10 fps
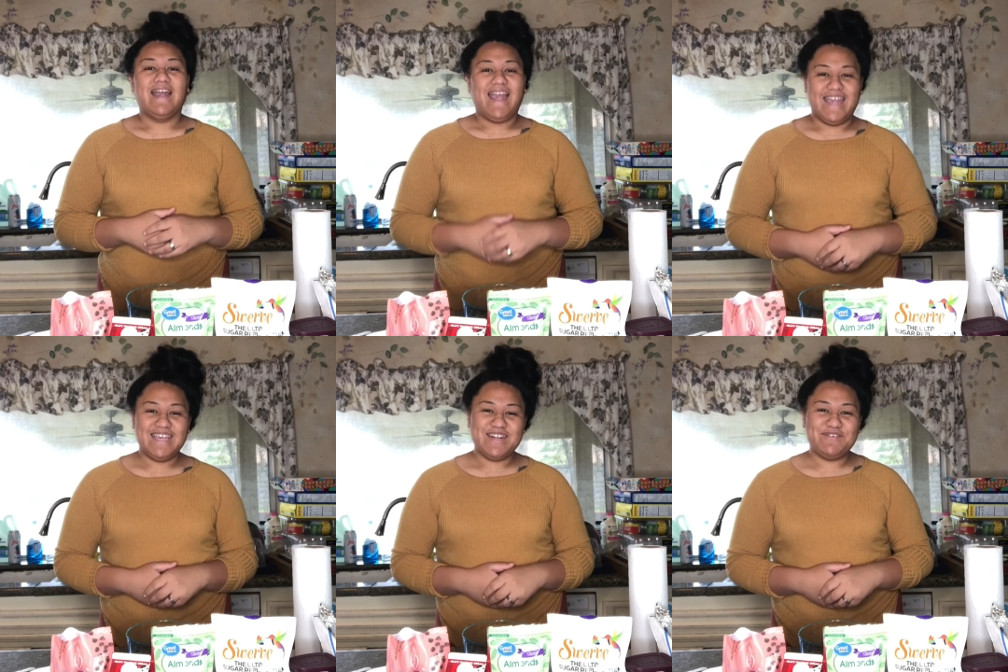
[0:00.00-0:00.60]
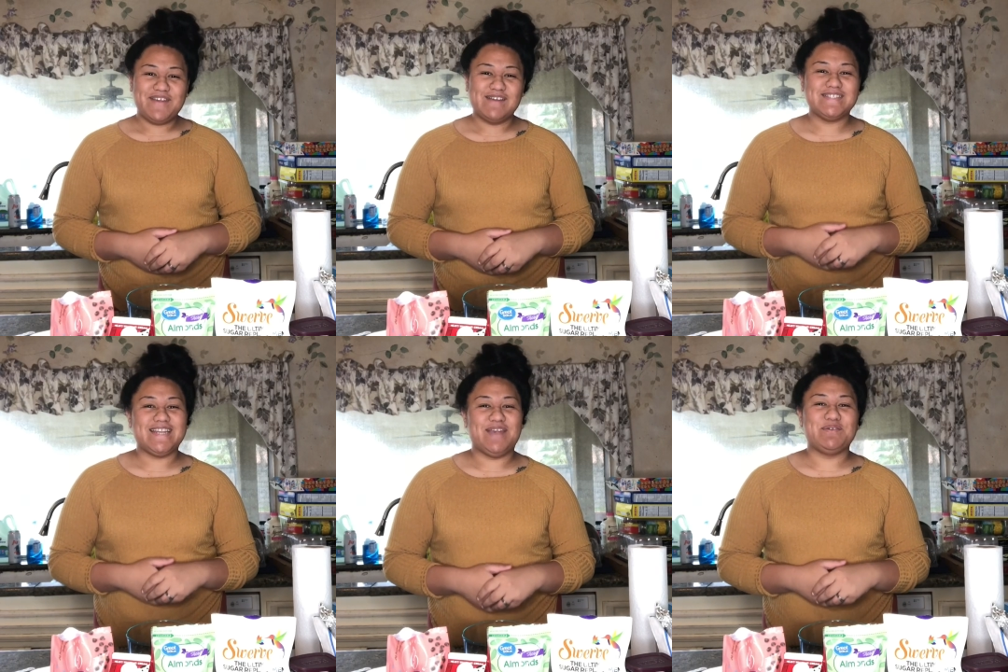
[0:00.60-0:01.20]
Hey Keto fam,
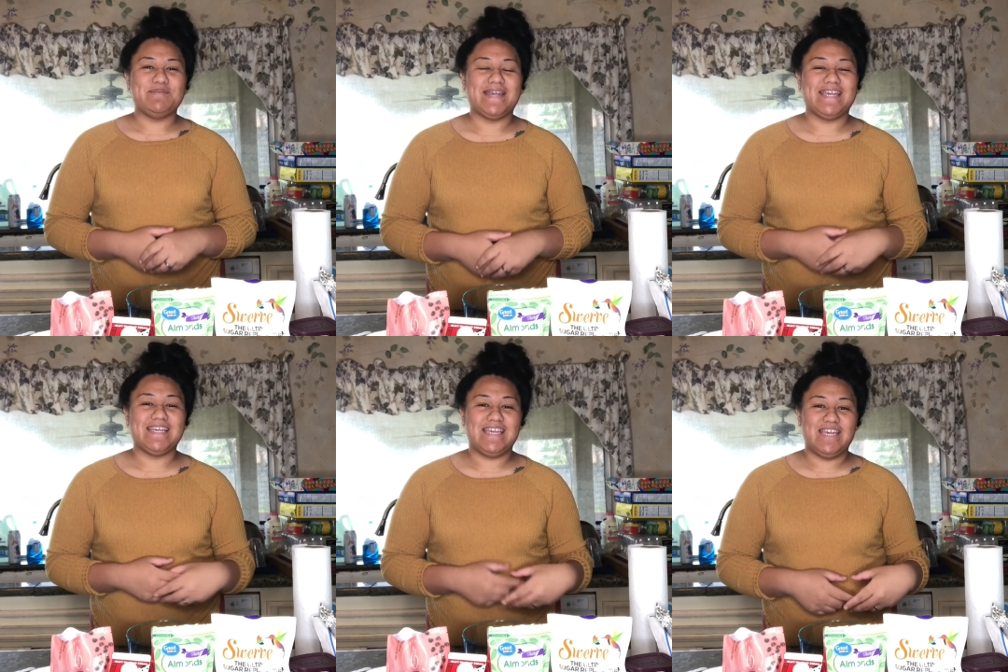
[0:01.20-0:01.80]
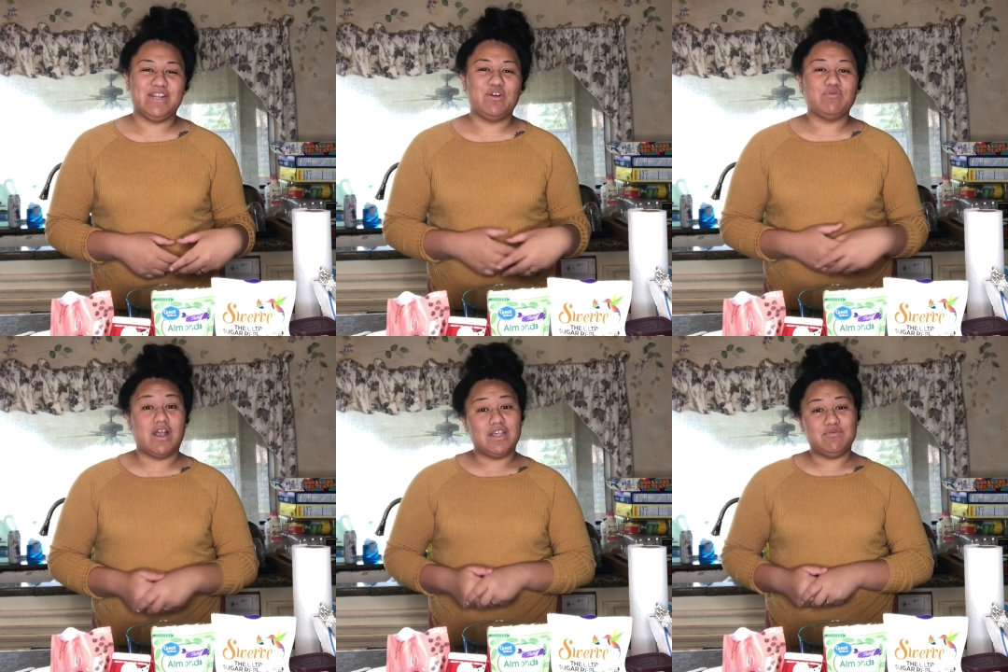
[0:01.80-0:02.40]
today we're making Keto
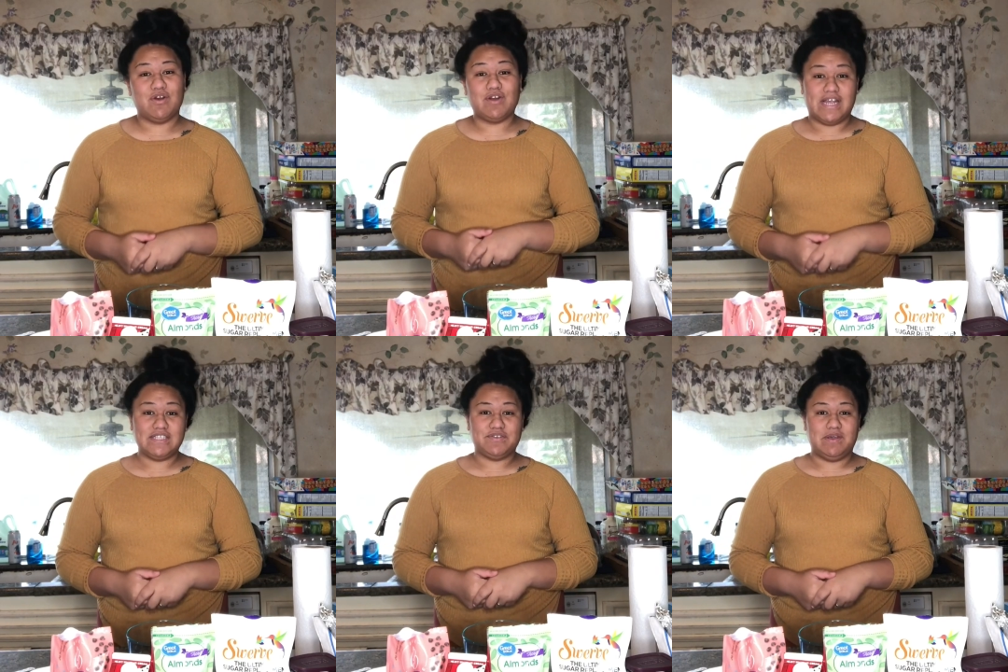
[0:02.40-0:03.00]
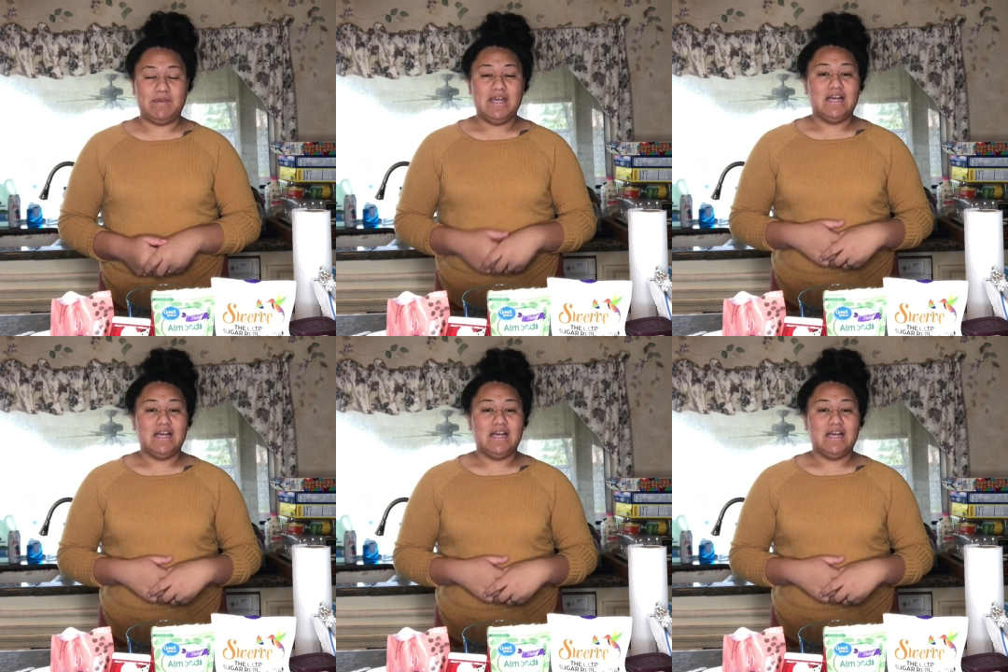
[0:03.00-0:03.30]
Rocky Road ice cream.